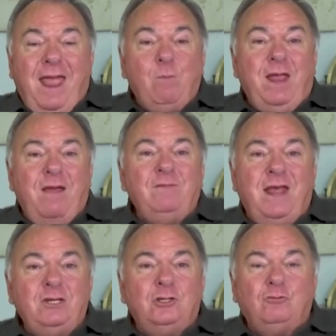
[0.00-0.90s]
And we have
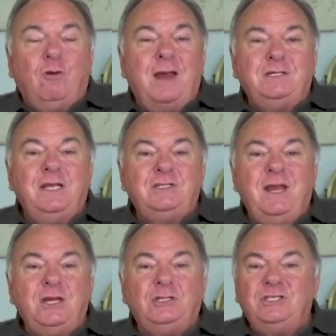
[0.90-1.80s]
nations rise against
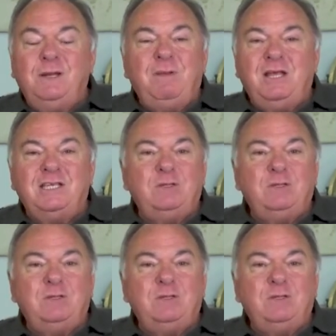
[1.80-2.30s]
nations simply because